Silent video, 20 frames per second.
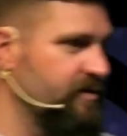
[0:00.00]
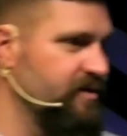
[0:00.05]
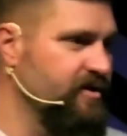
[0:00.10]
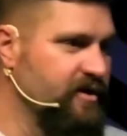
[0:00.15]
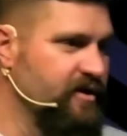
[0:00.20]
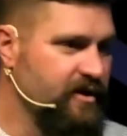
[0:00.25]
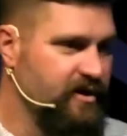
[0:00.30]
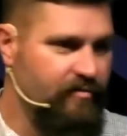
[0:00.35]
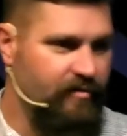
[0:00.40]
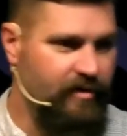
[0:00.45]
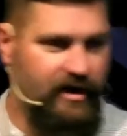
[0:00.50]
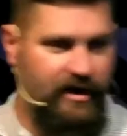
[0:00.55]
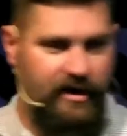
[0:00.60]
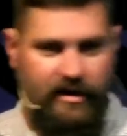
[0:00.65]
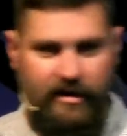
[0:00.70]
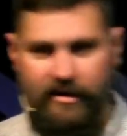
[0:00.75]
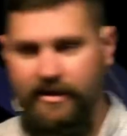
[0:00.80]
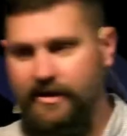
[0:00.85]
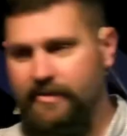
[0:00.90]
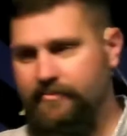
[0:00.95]
And,
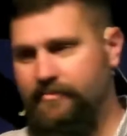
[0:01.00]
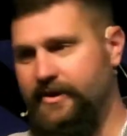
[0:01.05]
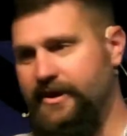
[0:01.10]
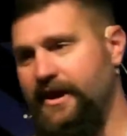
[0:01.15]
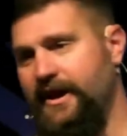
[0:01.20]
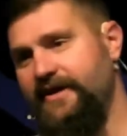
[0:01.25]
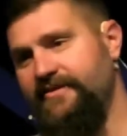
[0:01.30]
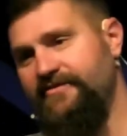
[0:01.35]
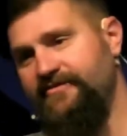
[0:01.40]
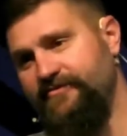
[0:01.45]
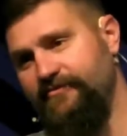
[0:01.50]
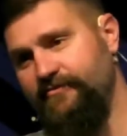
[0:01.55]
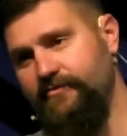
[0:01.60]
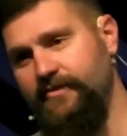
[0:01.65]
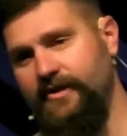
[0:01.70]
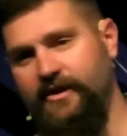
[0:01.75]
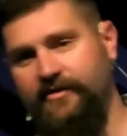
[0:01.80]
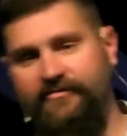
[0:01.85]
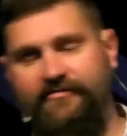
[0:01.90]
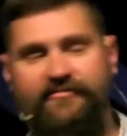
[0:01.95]
well, but I,
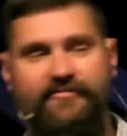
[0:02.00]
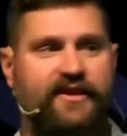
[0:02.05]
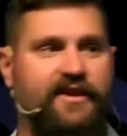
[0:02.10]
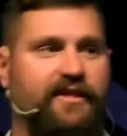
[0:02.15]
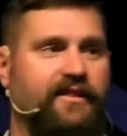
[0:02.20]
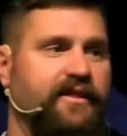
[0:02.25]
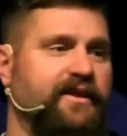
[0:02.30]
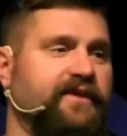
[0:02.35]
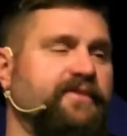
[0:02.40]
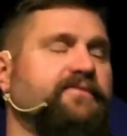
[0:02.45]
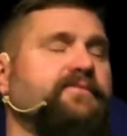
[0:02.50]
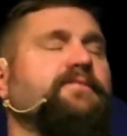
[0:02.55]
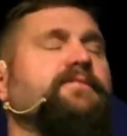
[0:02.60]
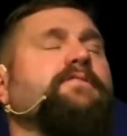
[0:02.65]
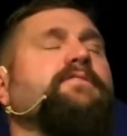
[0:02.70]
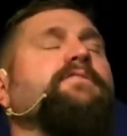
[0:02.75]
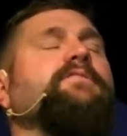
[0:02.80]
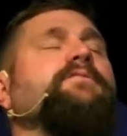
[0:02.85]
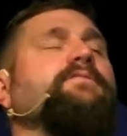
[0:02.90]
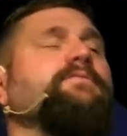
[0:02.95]
our feelings,
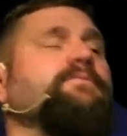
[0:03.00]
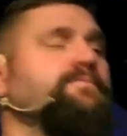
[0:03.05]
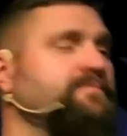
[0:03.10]
oh.